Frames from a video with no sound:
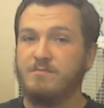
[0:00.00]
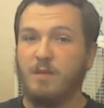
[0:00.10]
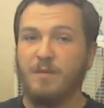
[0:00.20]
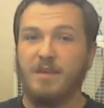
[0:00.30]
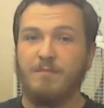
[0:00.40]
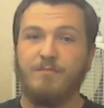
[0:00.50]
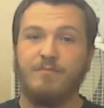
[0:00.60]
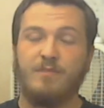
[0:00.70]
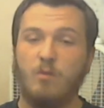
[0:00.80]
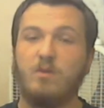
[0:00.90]
I mean,
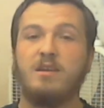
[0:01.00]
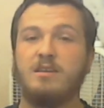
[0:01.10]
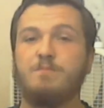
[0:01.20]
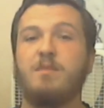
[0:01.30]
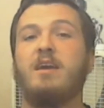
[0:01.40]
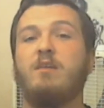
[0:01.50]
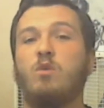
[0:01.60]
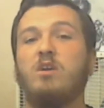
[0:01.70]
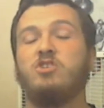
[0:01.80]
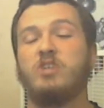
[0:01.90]
that would explain
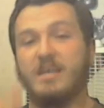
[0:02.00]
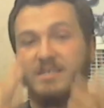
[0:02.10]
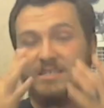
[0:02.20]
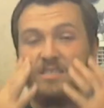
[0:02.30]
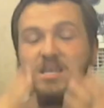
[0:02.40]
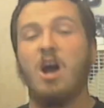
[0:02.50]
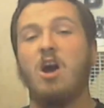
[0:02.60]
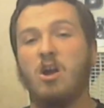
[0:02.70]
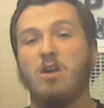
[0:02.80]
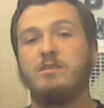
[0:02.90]
why she has
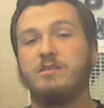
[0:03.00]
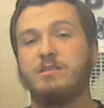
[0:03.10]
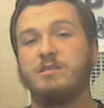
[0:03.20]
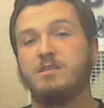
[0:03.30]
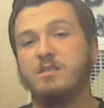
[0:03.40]
scars,